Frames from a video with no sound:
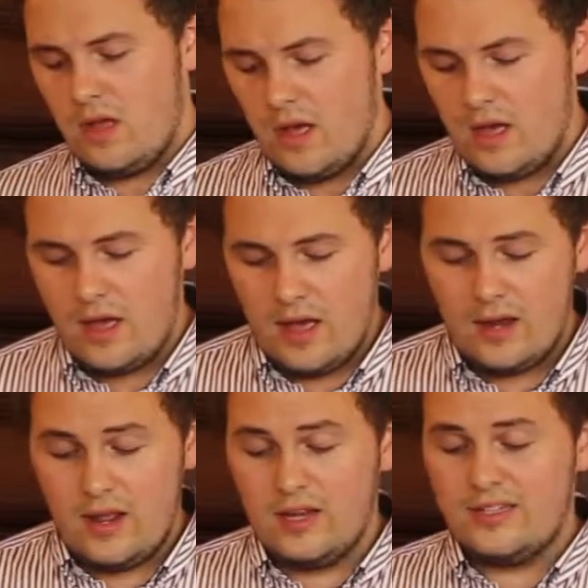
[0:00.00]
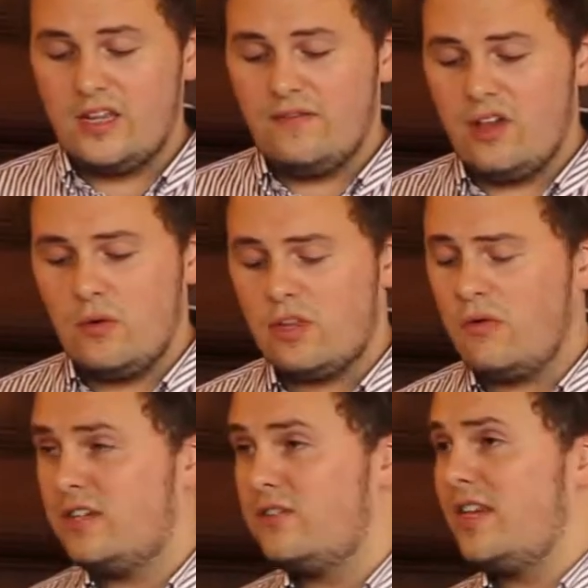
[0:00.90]
and in a CVL, a
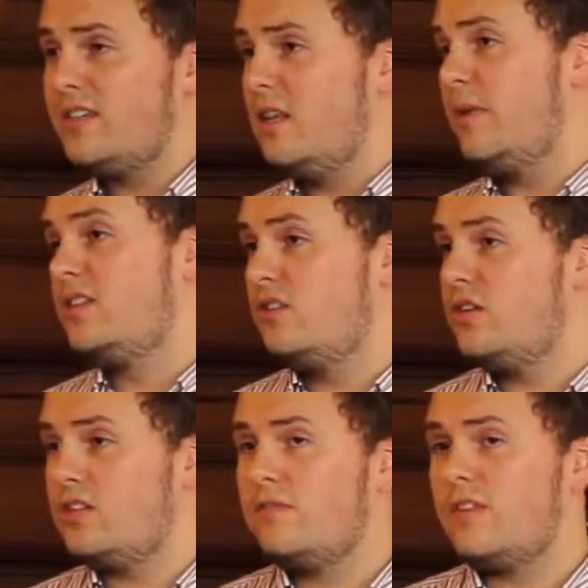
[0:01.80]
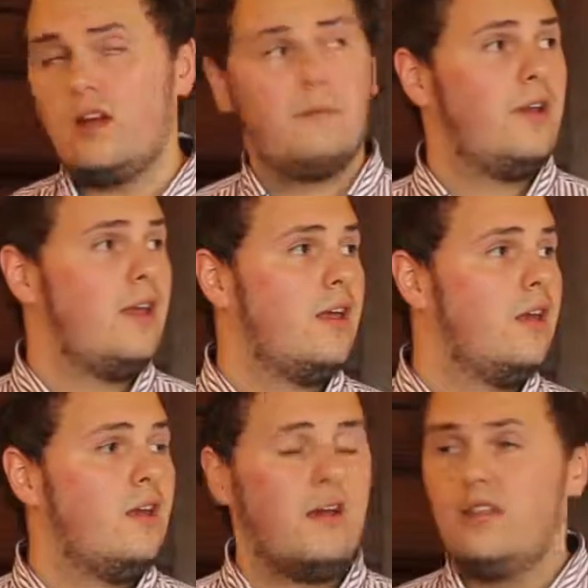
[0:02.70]
director is actually in the best interests of the company,
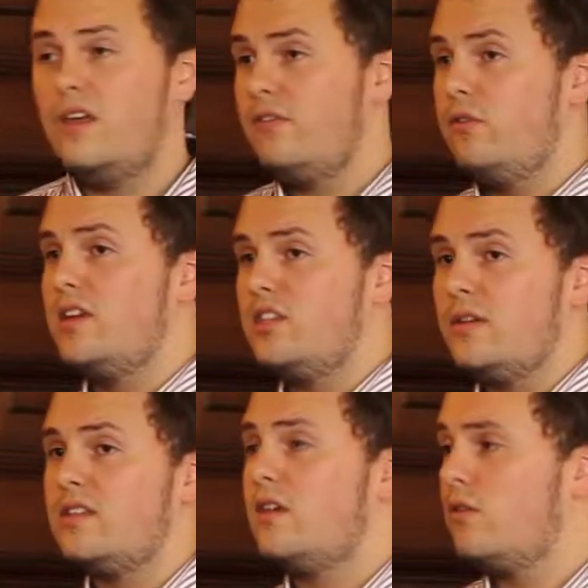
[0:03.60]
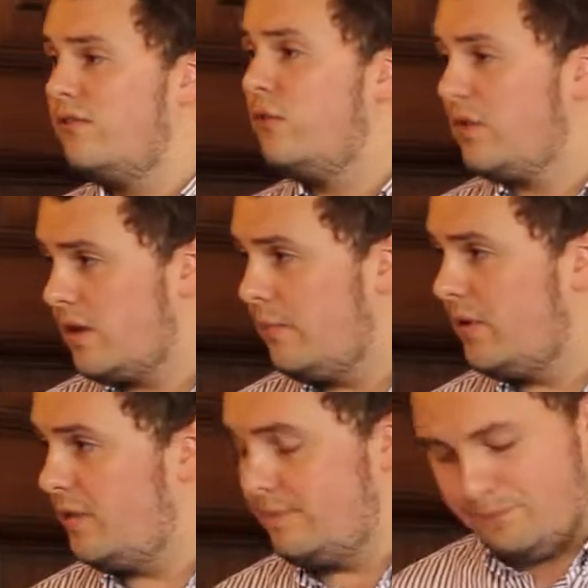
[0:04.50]
and therefore he's doing something good for the
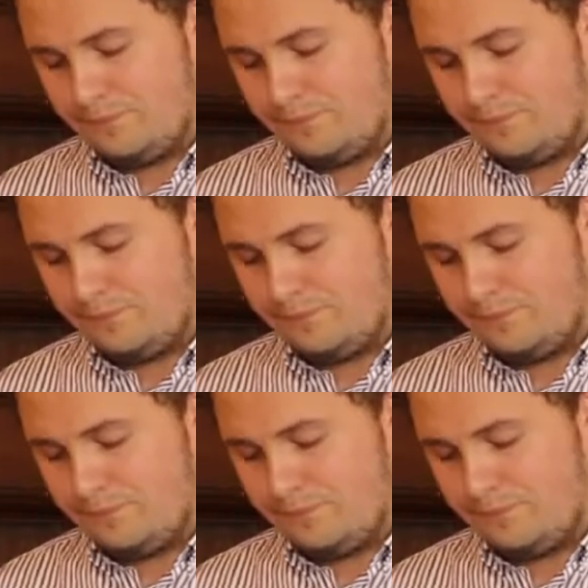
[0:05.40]
company.